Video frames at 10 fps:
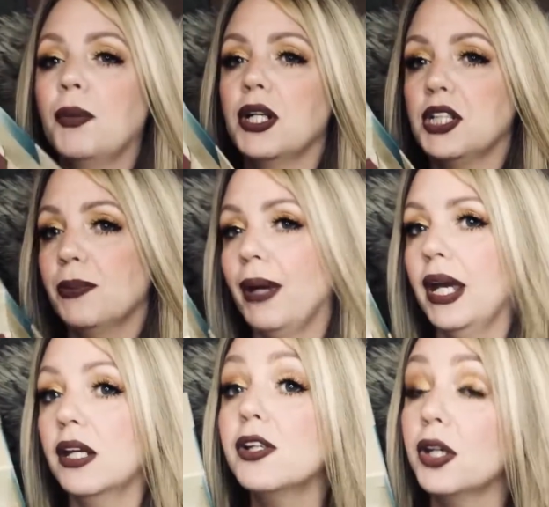Project
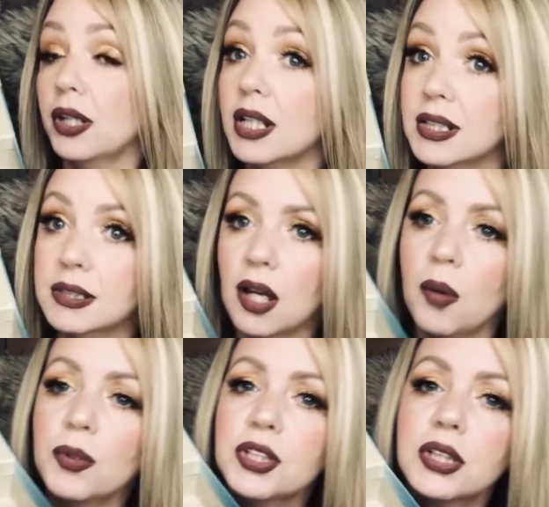Pan goodies. So
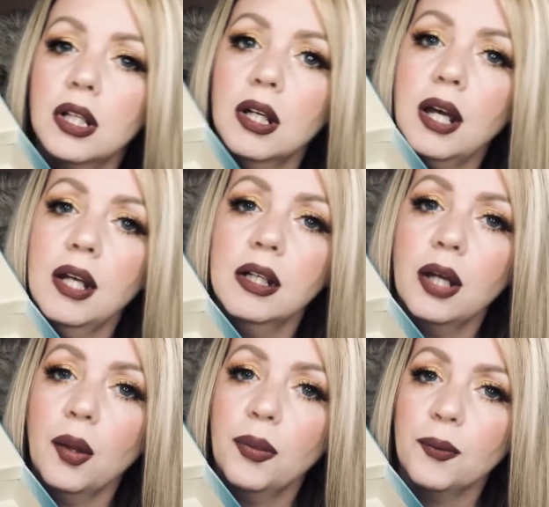we're just gonna kind of
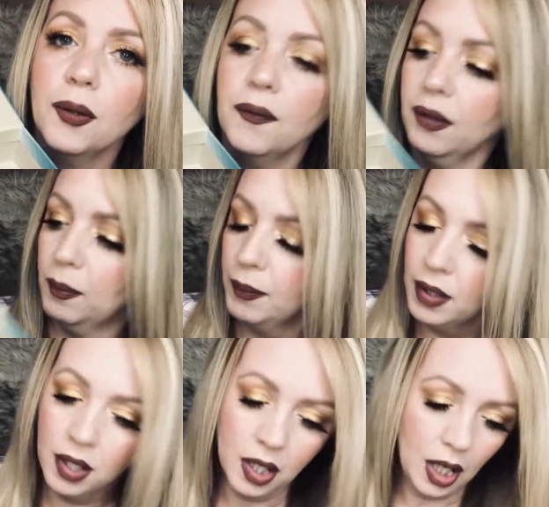go through them,
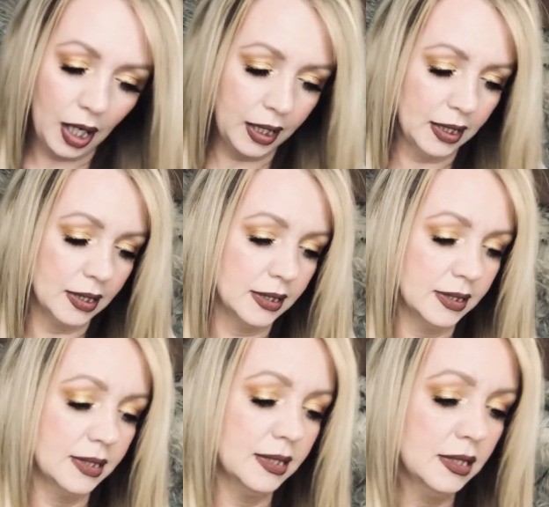
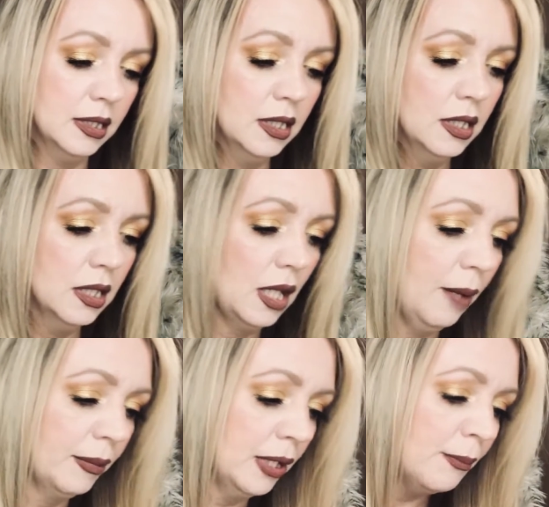and
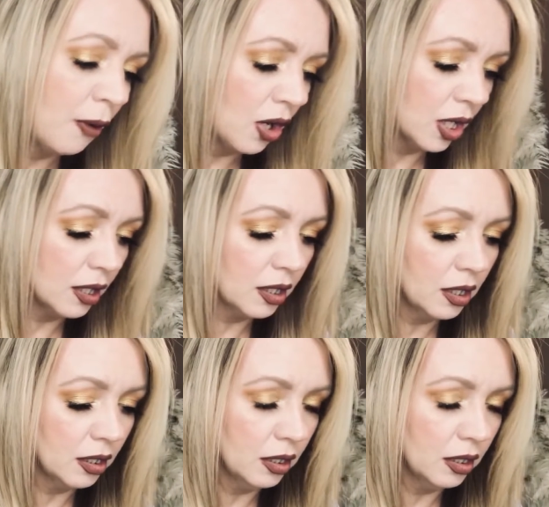I'm gonna mark